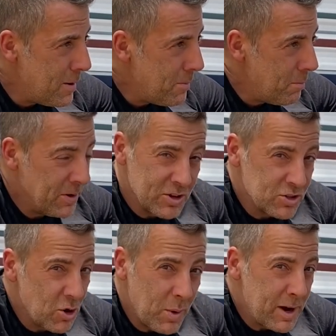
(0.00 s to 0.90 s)
but there's
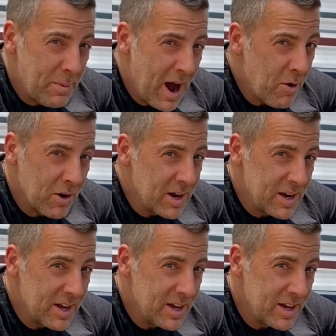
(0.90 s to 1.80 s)
no way to power it
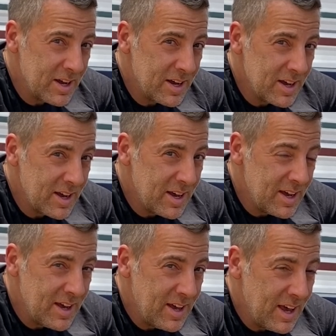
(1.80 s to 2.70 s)

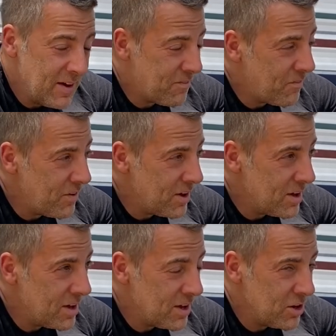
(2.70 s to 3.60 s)
if
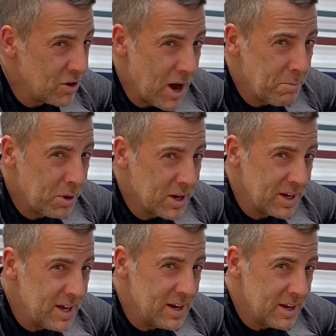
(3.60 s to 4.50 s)
you're not plugged
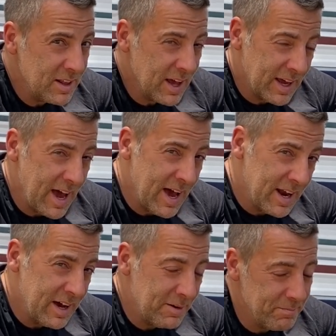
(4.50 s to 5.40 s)
in, like at
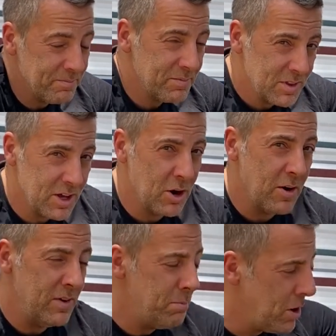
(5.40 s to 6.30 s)
an
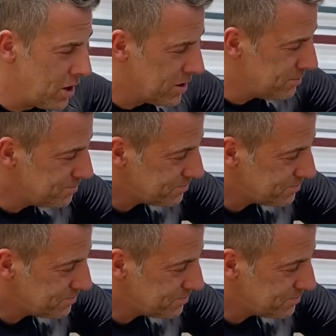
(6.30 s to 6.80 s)
RV park.